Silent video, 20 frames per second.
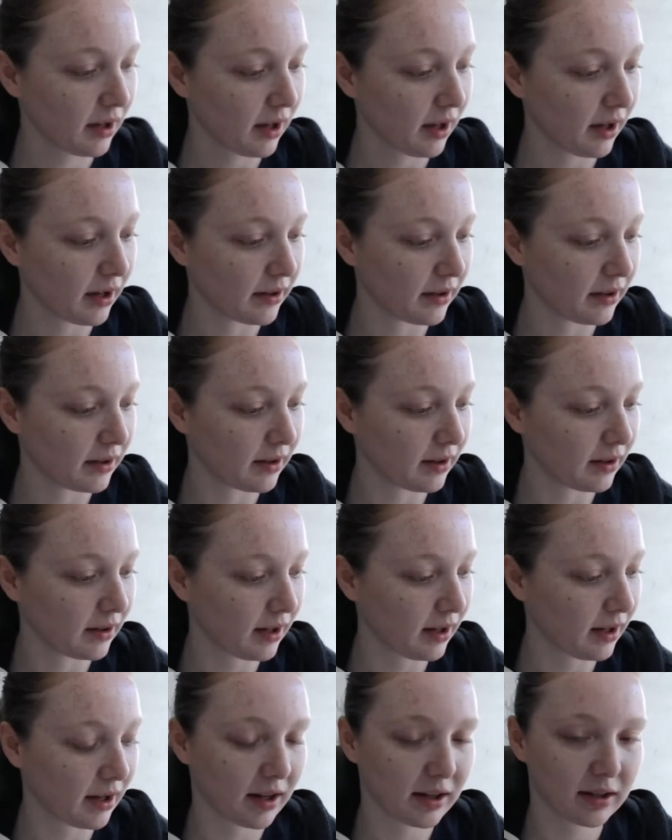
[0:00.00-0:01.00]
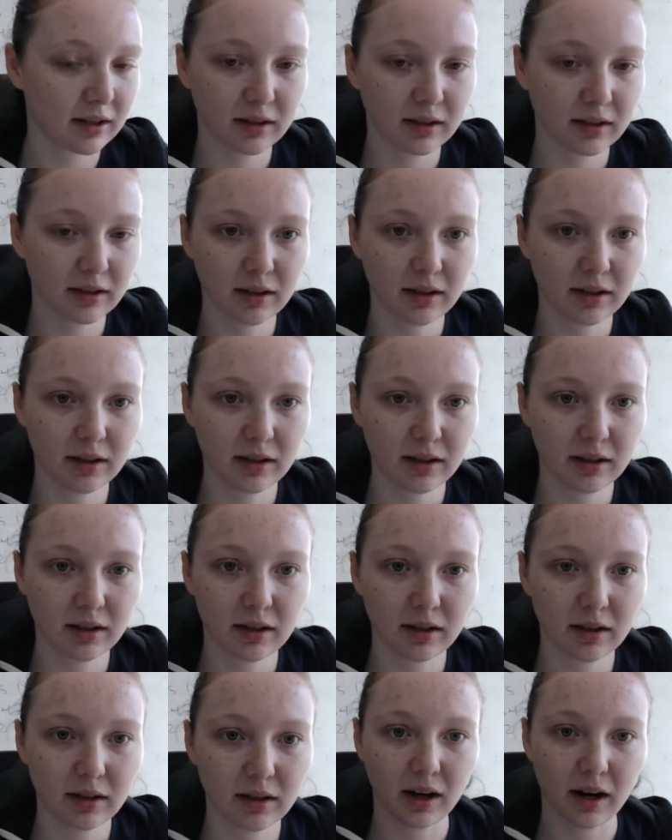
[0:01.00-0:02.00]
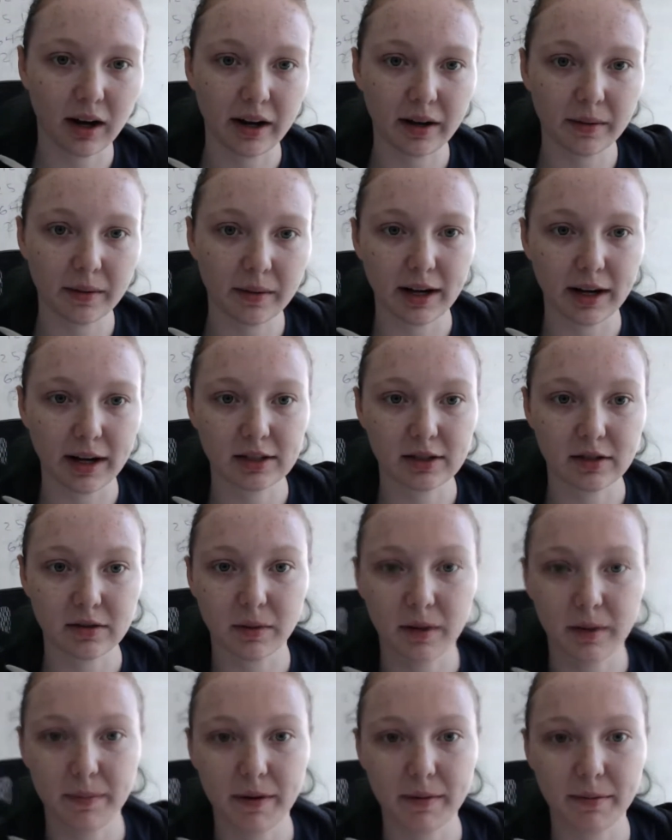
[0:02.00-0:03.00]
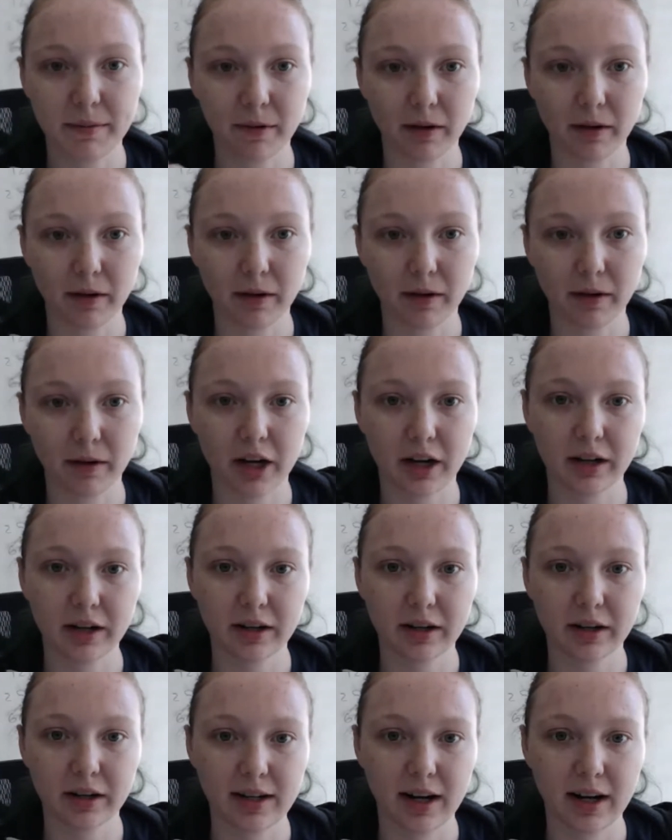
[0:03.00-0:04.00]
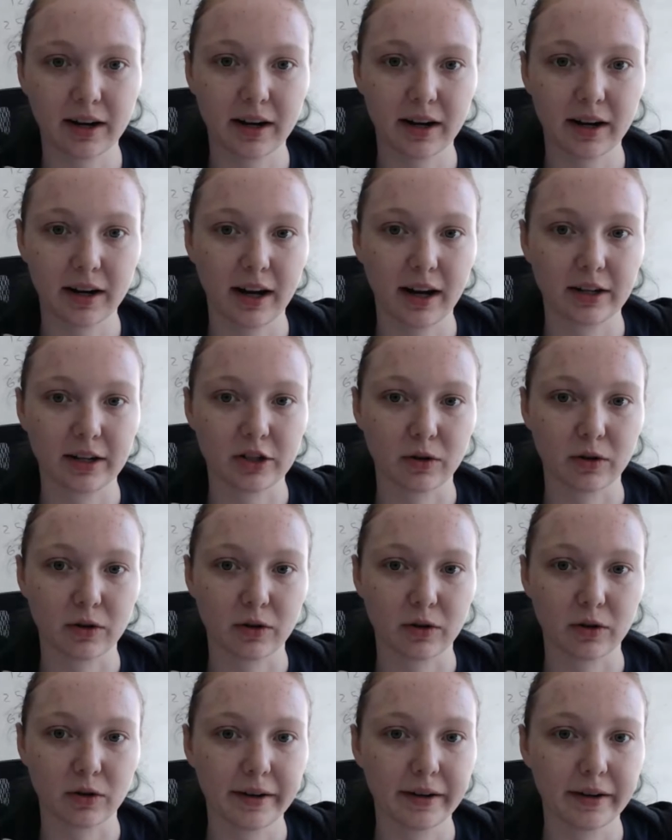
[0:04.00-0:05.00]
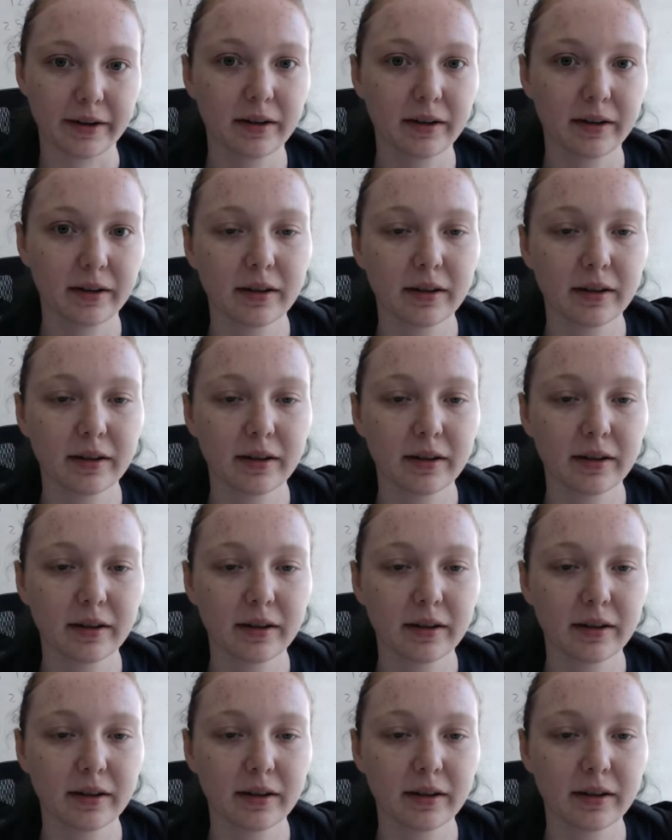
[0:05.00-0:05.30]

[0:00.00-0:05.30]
Other than that, all right, my next 3 people are Chuck, Sarah, and Tehran.